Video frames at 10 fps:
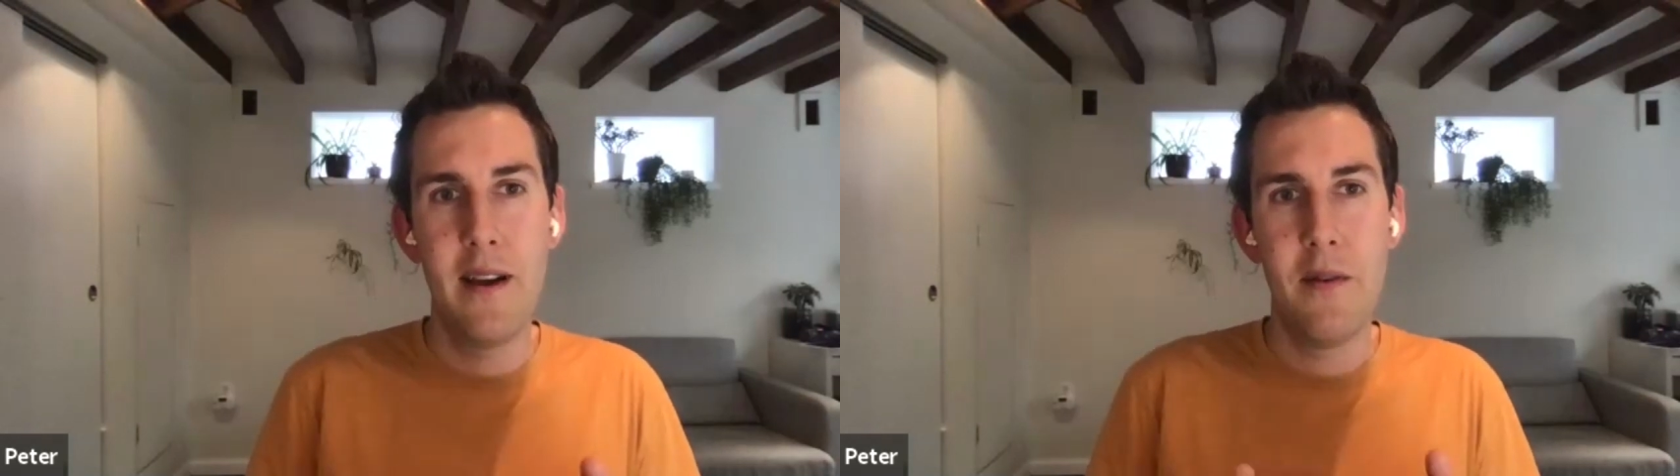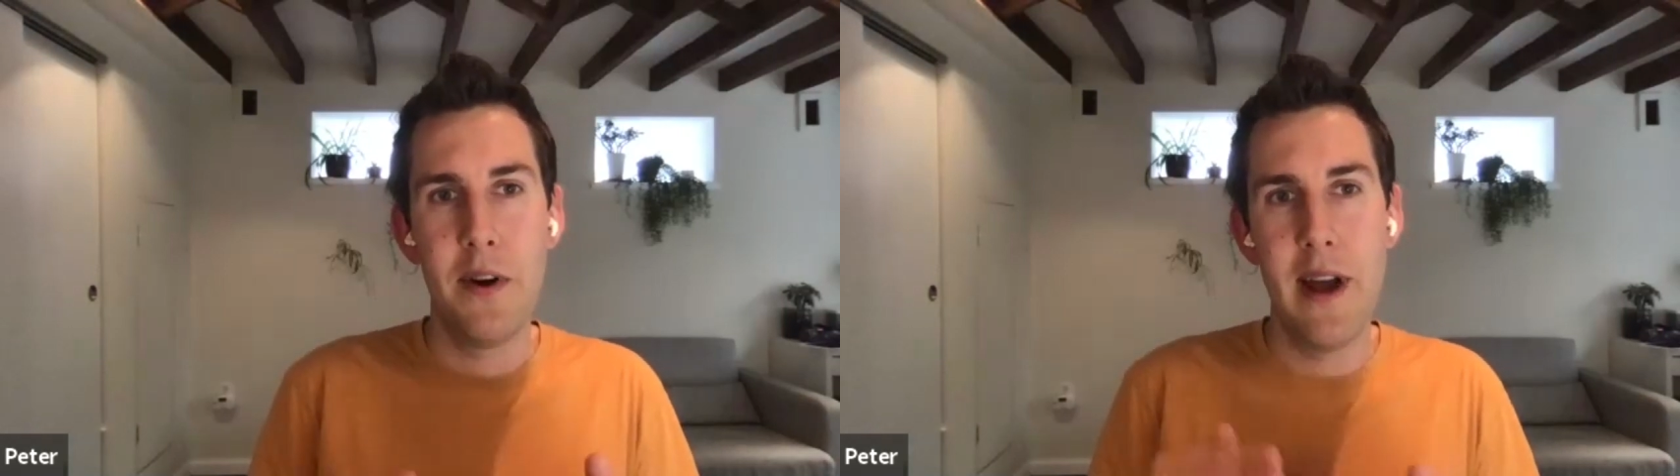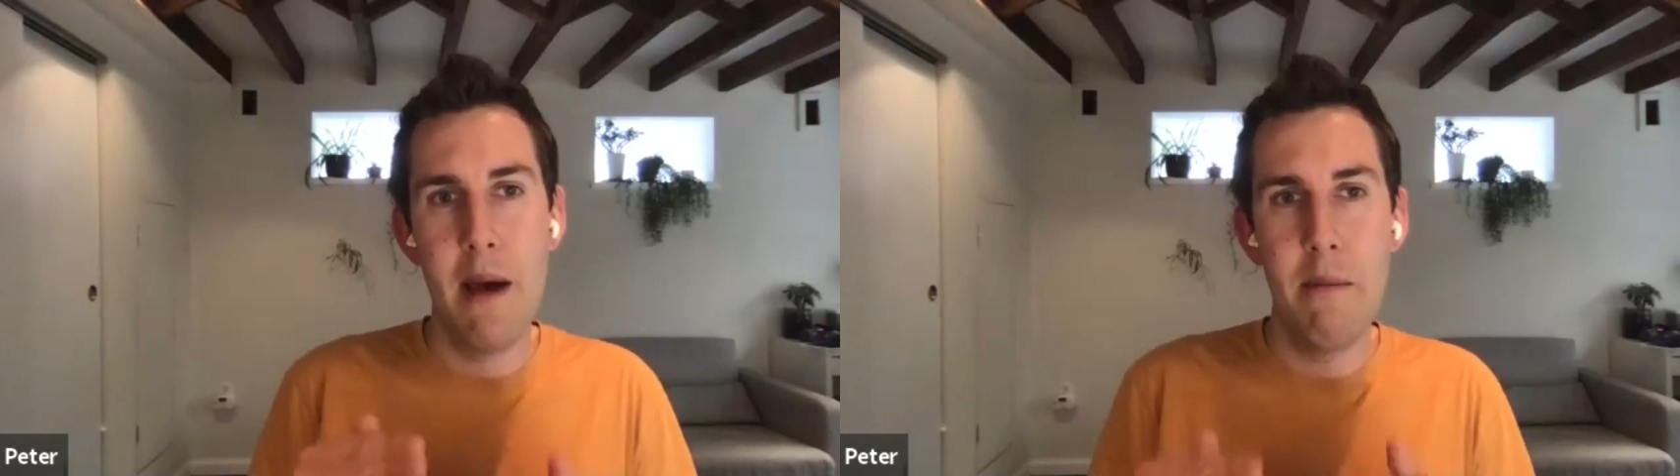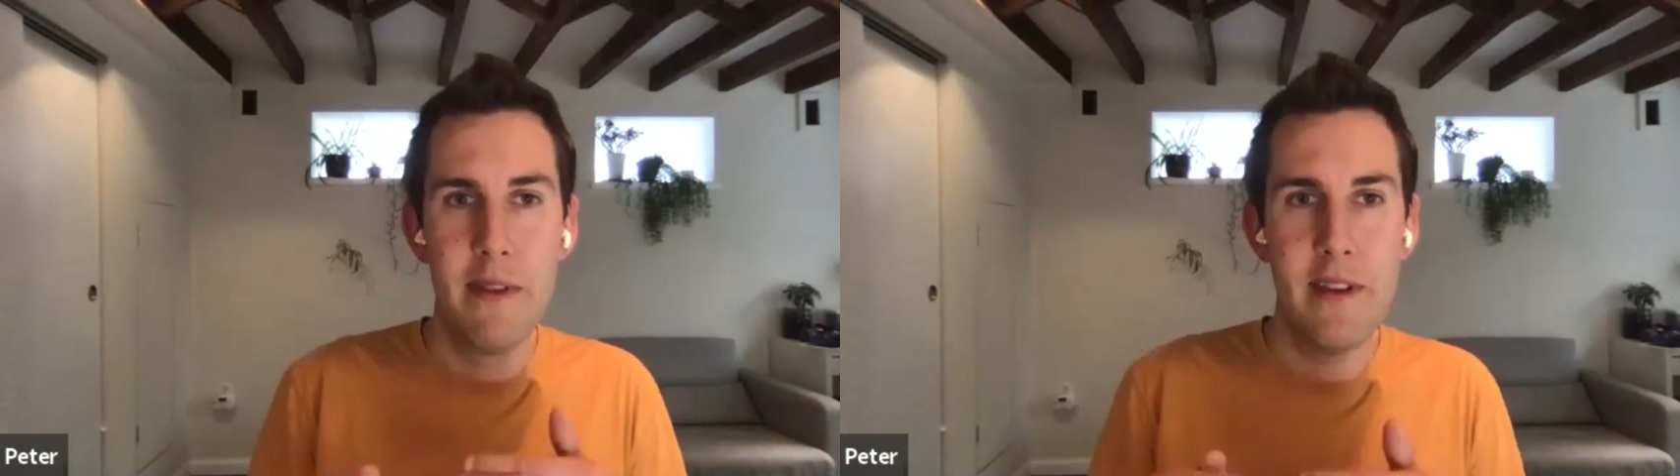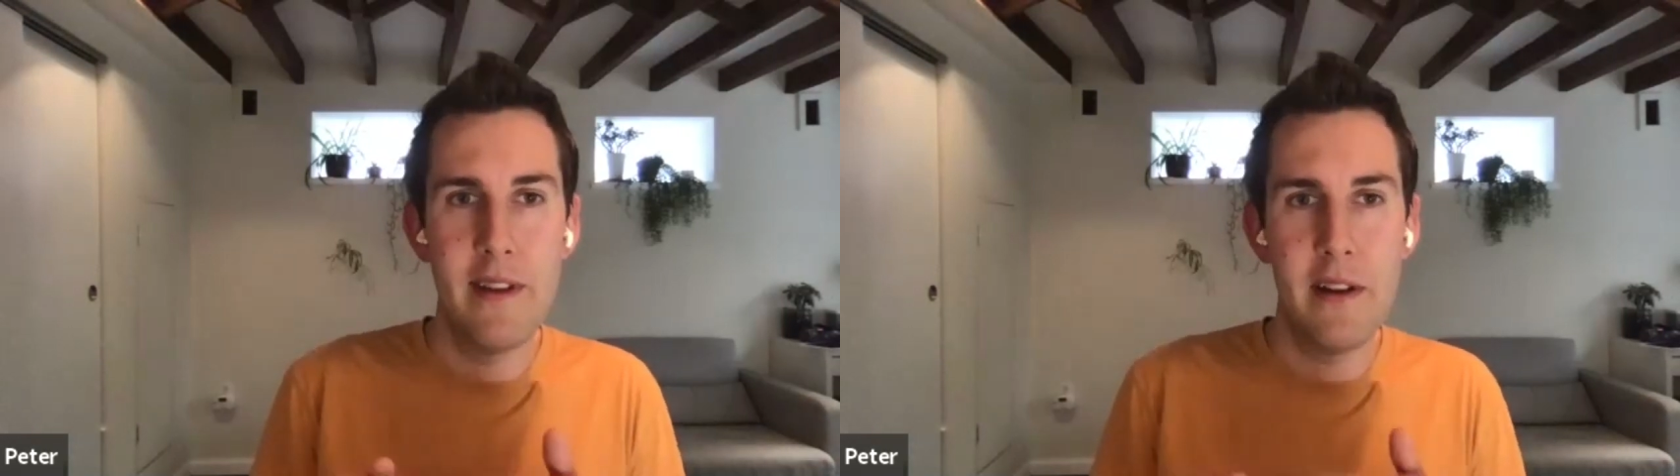what
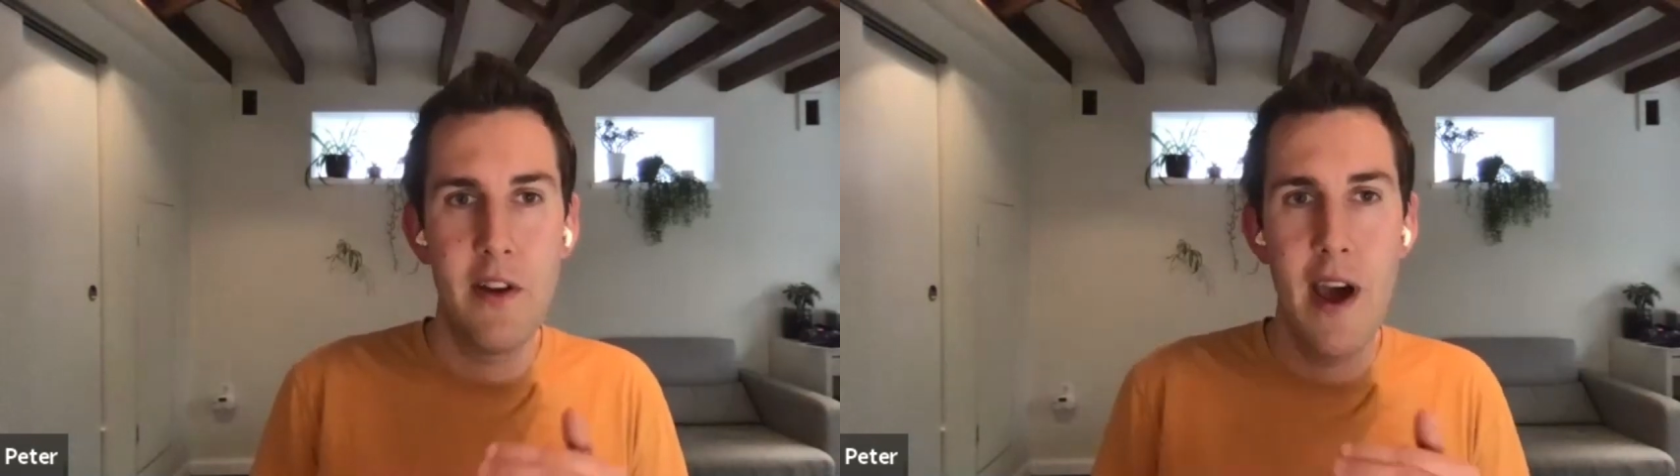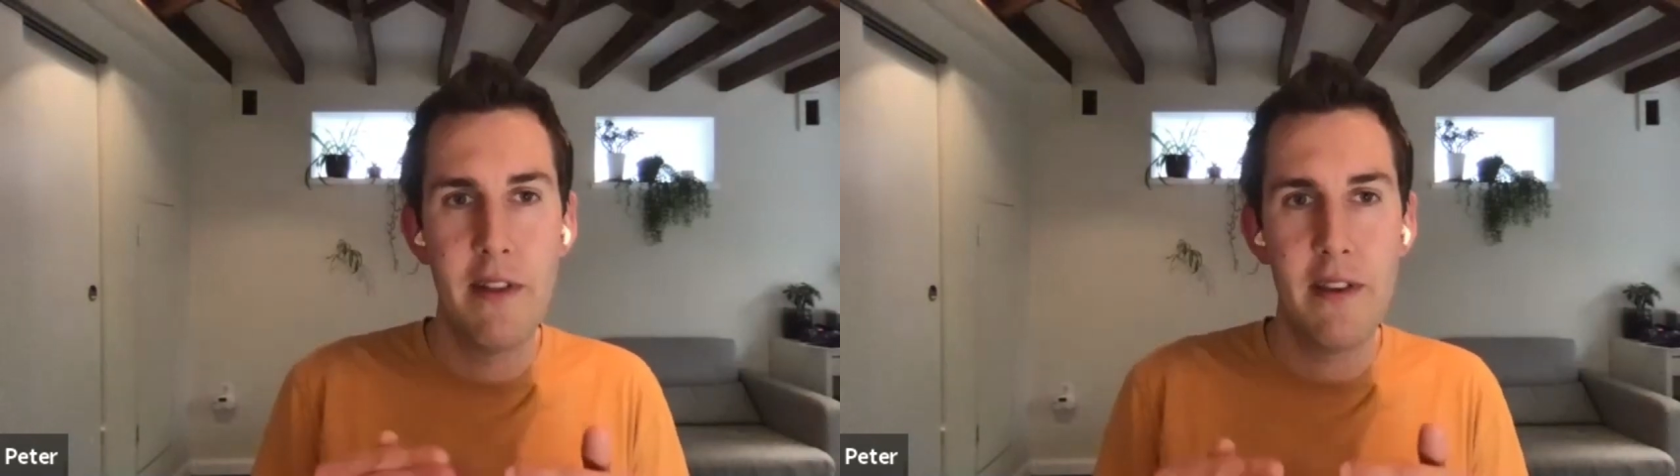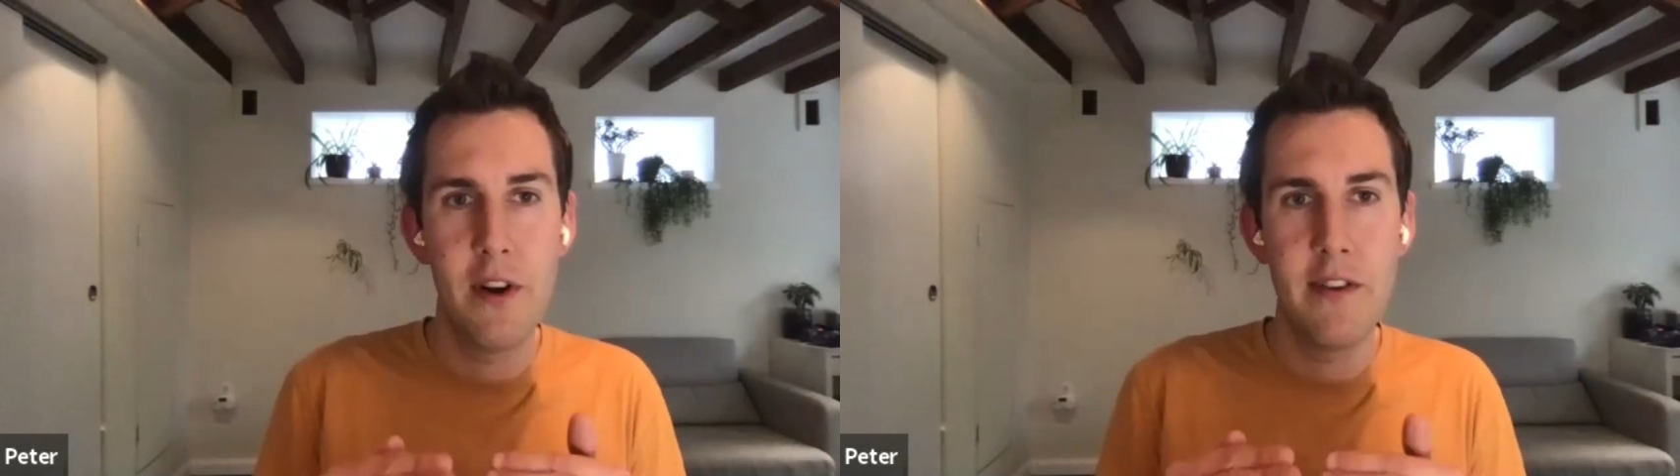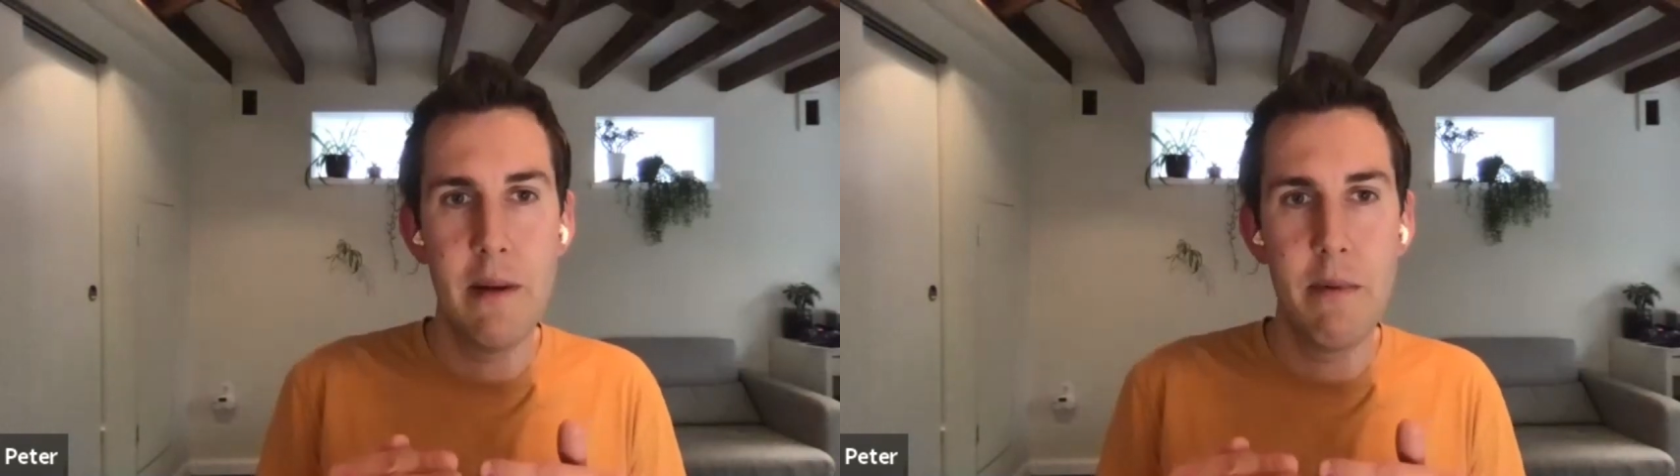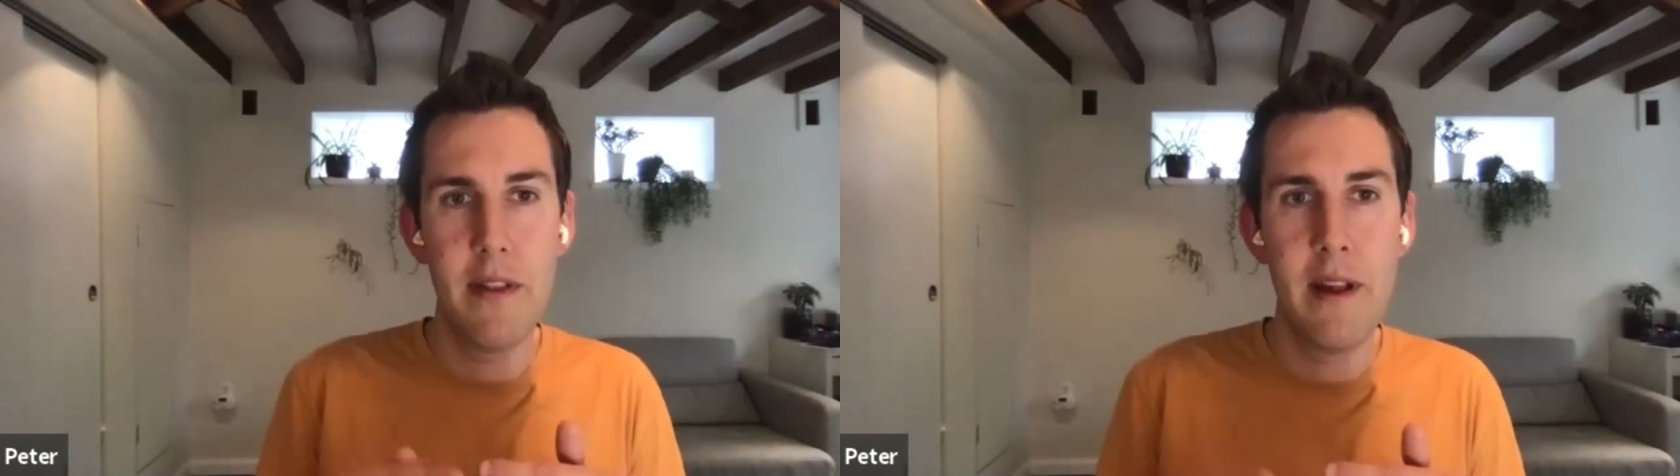happens is like you have this for your side project.